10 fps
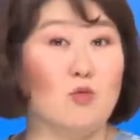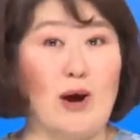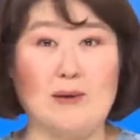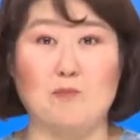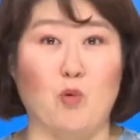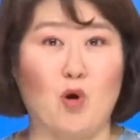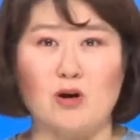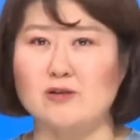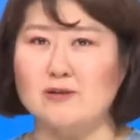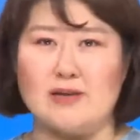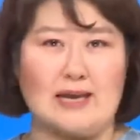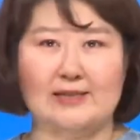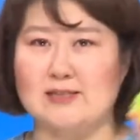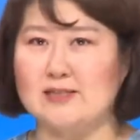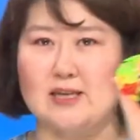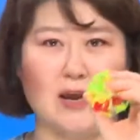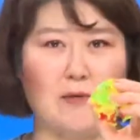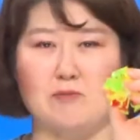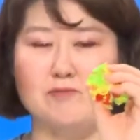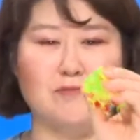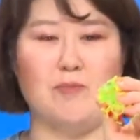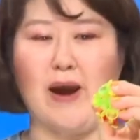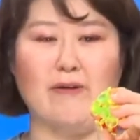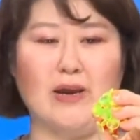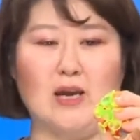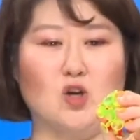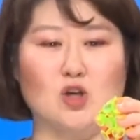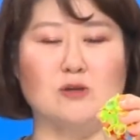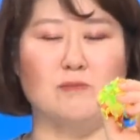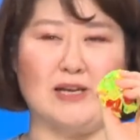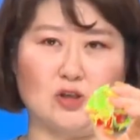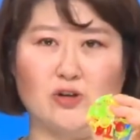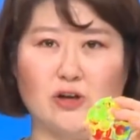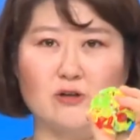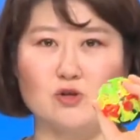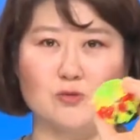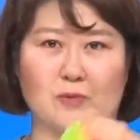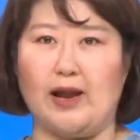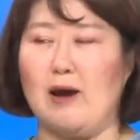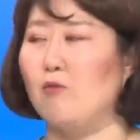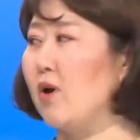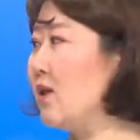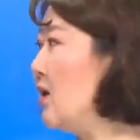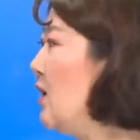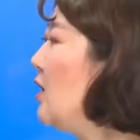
whiteboard, it's very good material to play with.